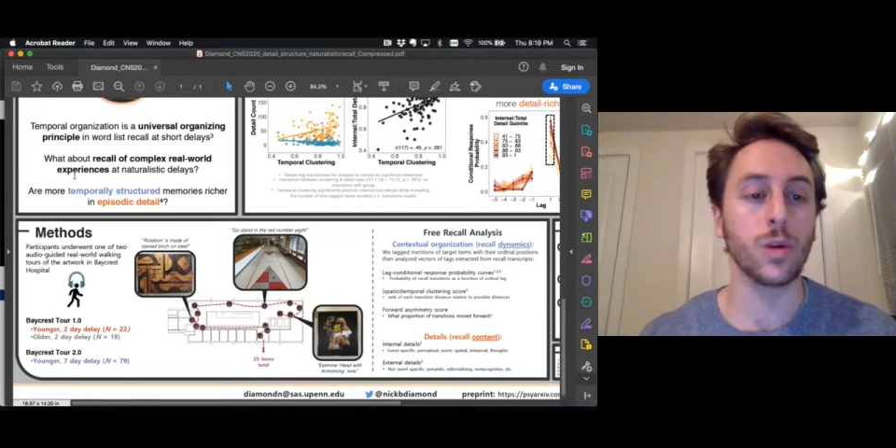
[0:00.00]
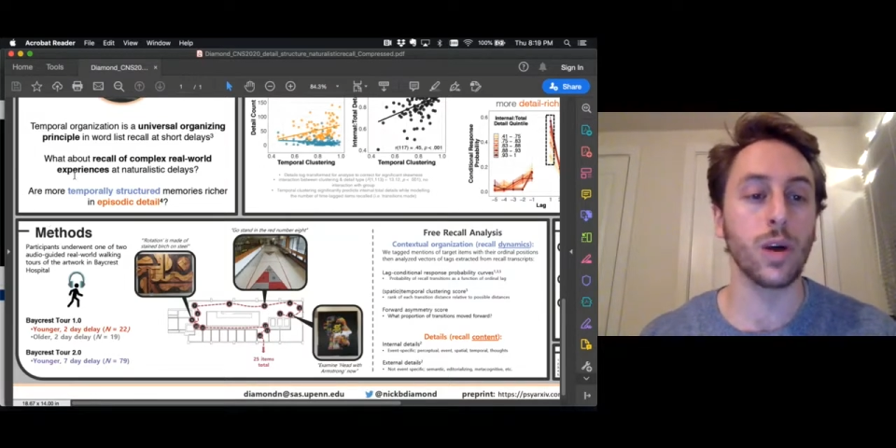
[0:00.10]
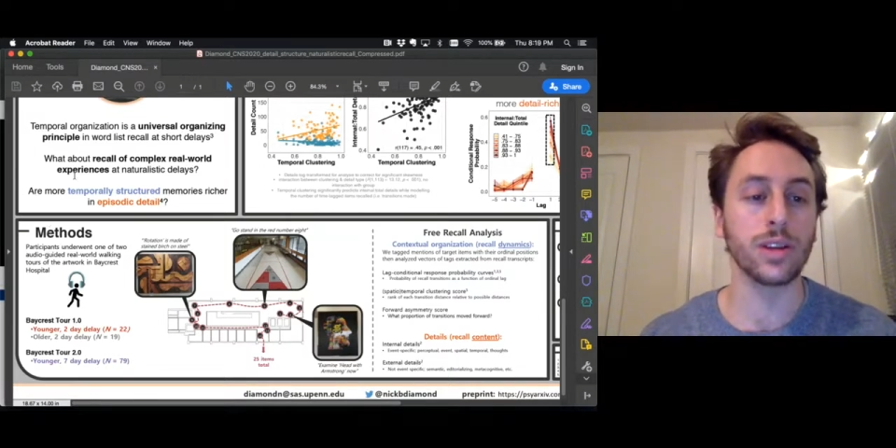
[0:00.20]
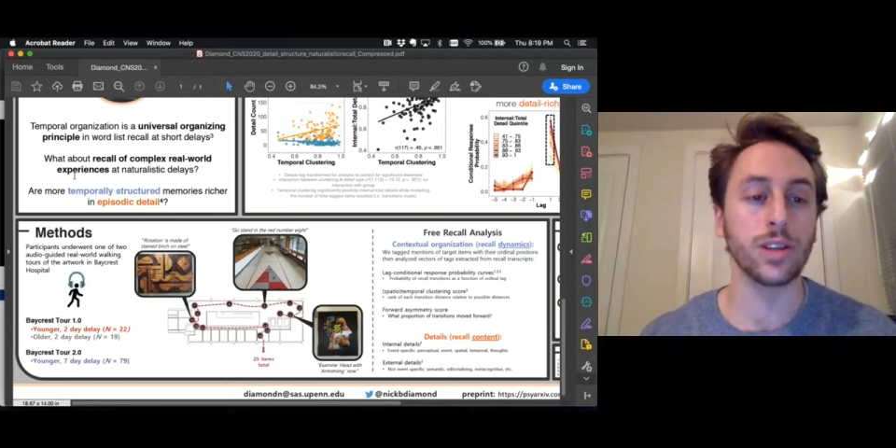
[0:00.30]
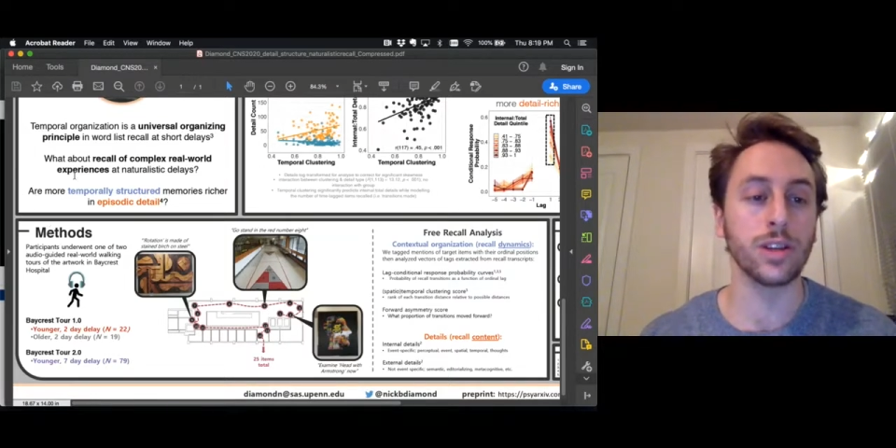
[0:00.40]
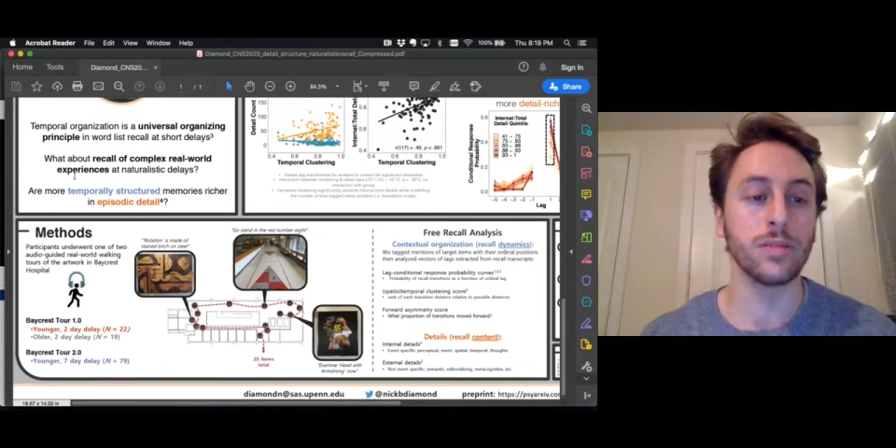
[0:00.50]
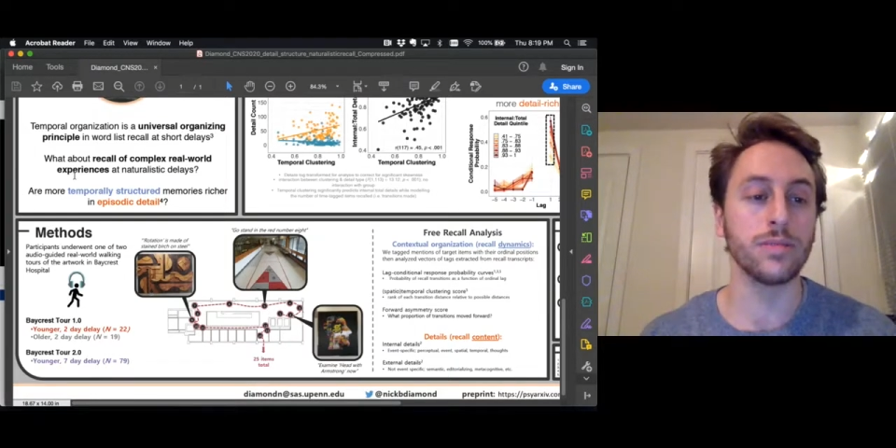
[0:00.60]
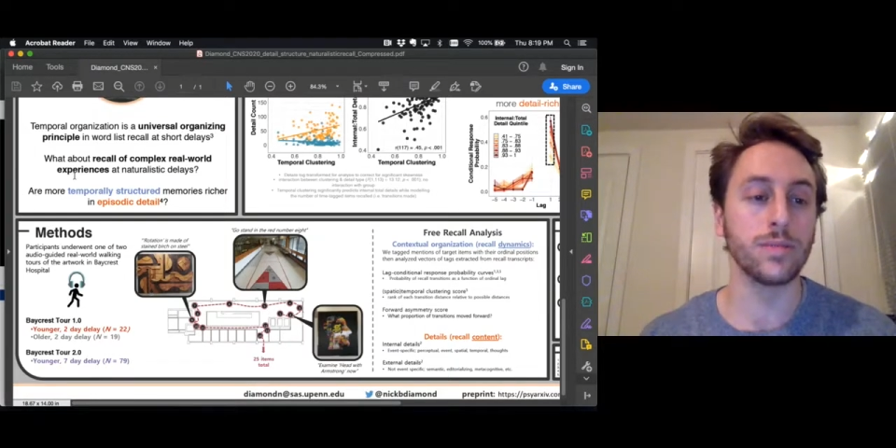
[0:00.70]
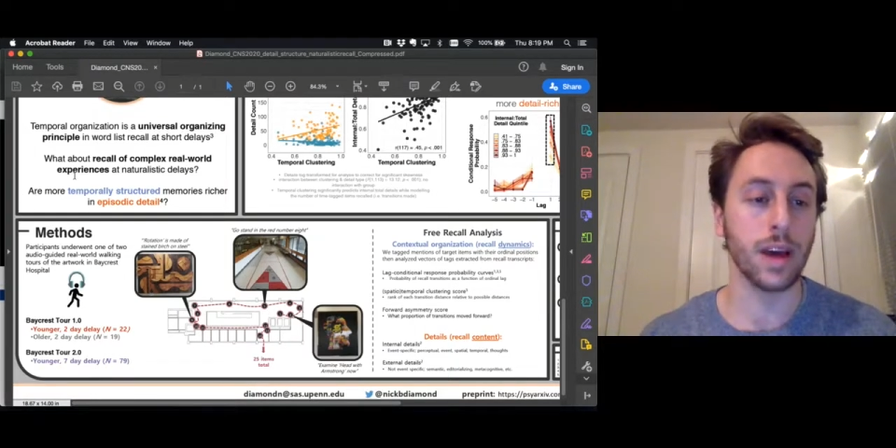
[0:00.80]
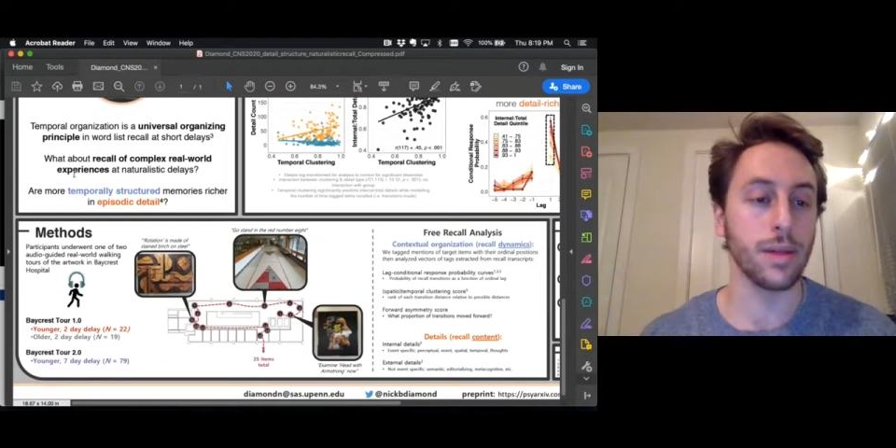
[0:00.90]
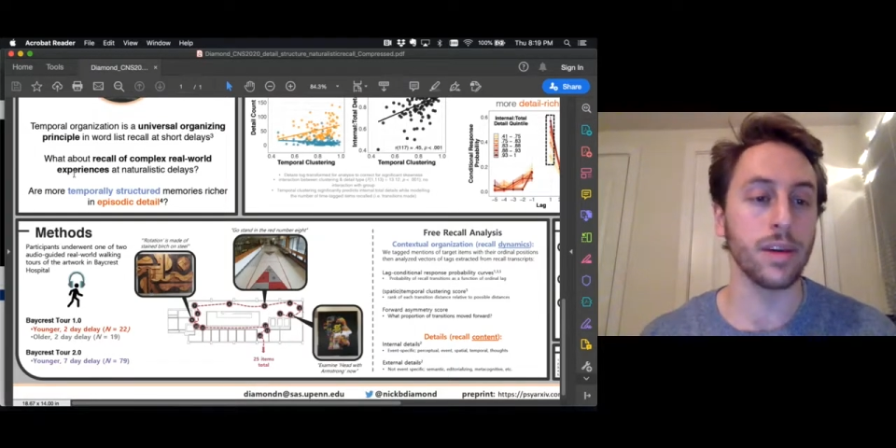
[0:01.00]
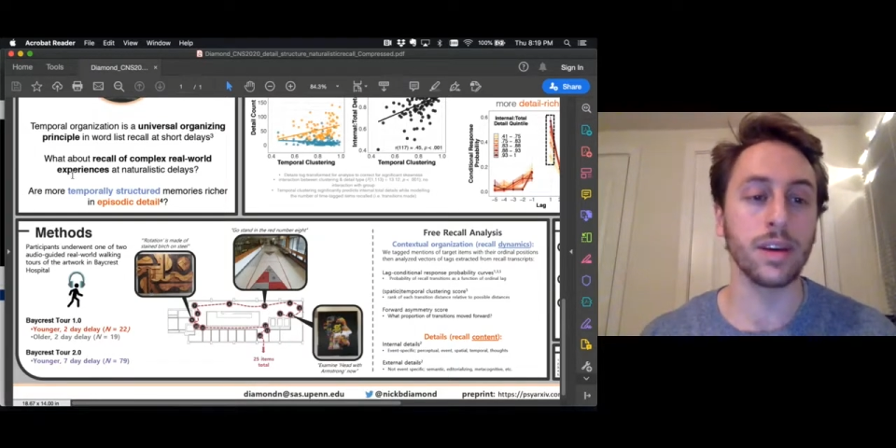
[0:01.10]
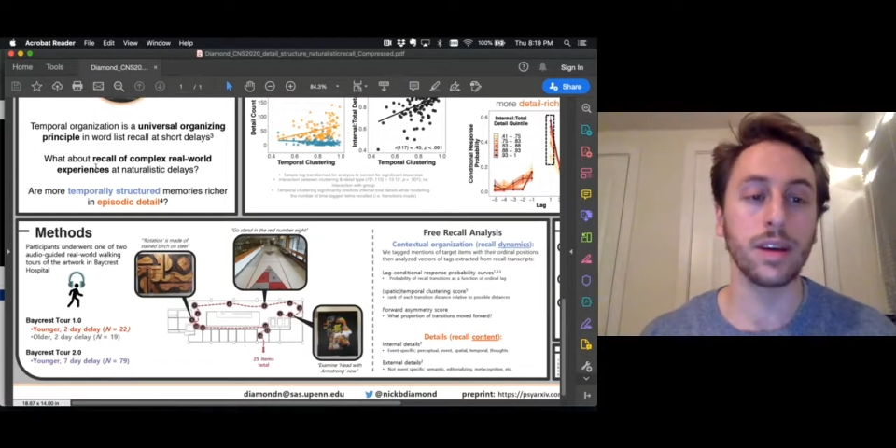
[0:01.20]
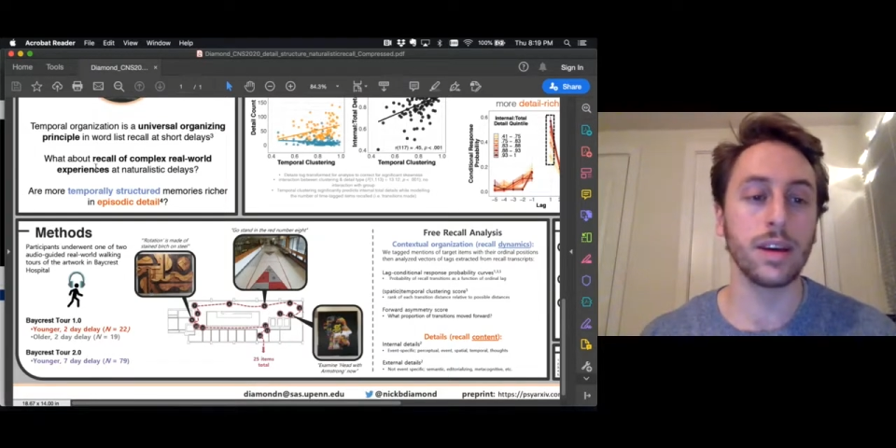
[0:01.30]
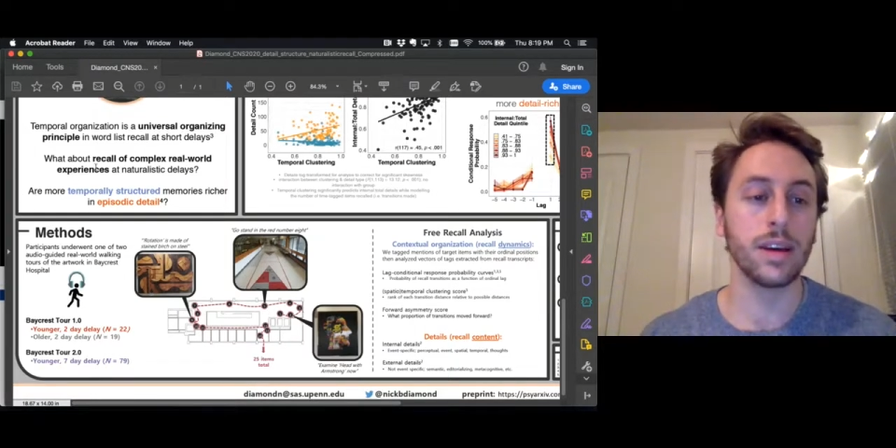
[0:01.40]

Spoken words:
question, I think,